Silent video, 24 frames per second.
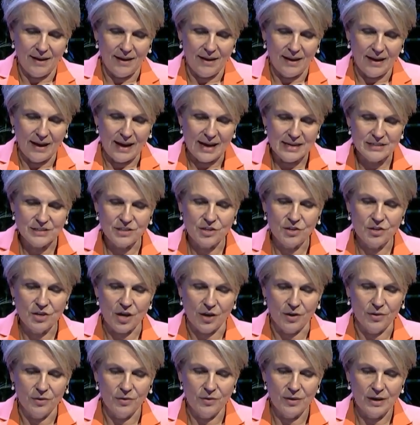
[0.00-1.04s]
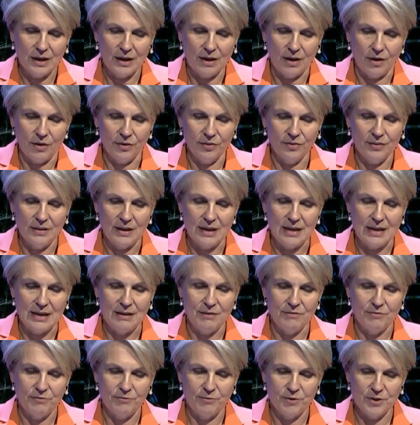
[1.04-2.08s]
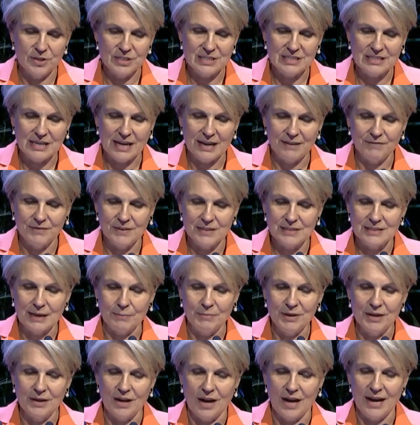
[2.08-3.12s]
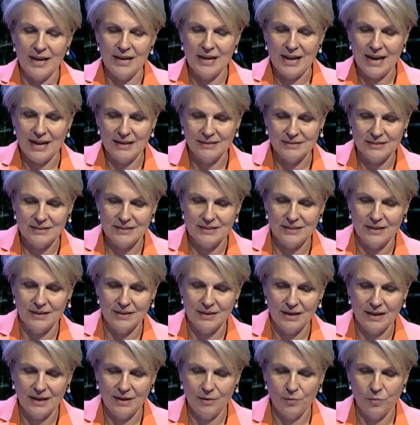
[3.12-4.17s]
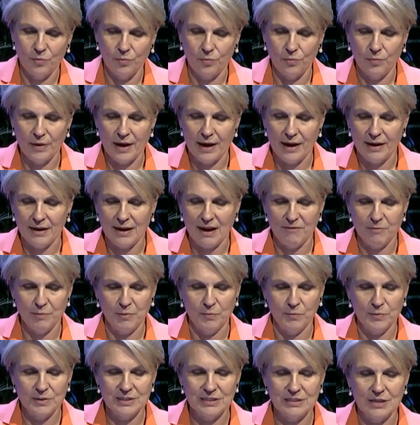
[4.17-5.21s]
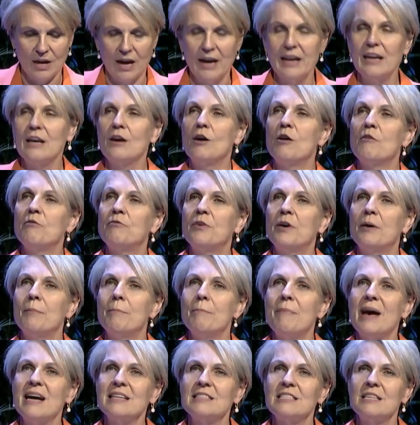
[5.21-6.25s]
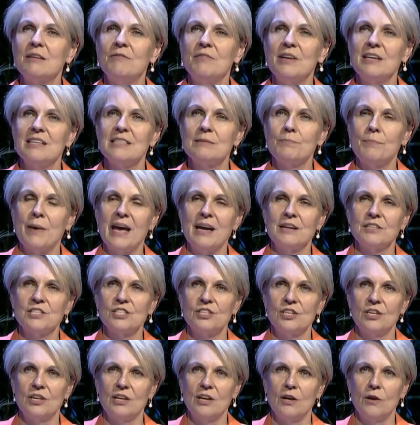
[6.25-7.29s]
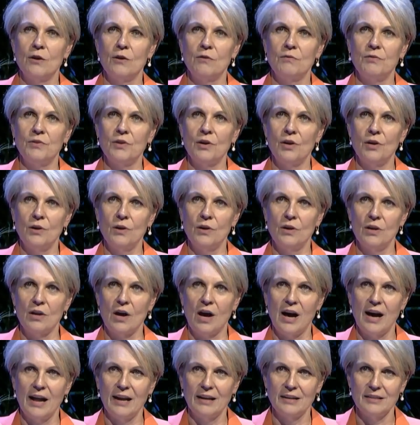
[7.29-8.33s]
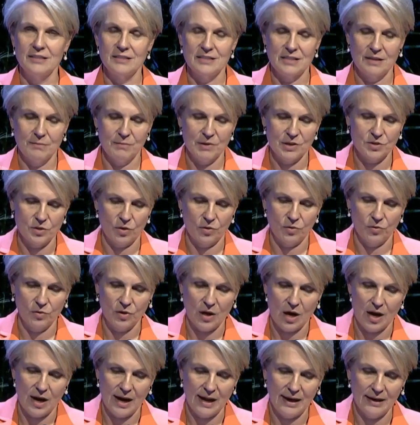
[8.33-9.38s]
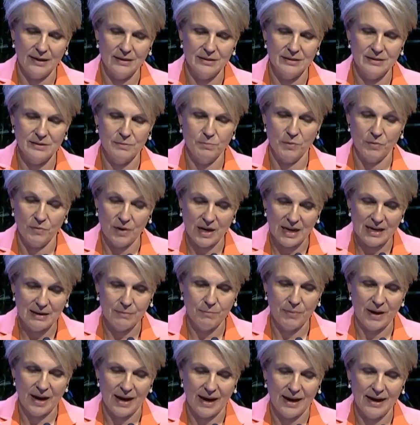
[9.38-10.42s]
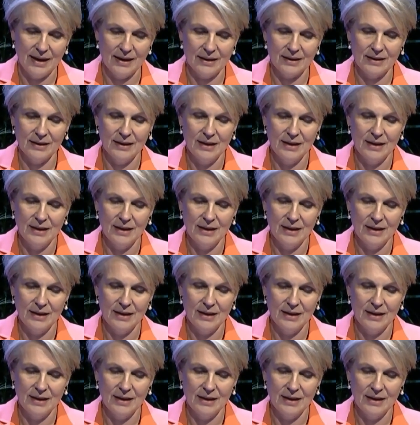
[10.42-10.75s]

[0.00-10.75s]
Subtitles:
As you know, on the first day of the summit, I announced that our government was signing off a massive expansion of the Heard Island and McDonald Island Marine Park,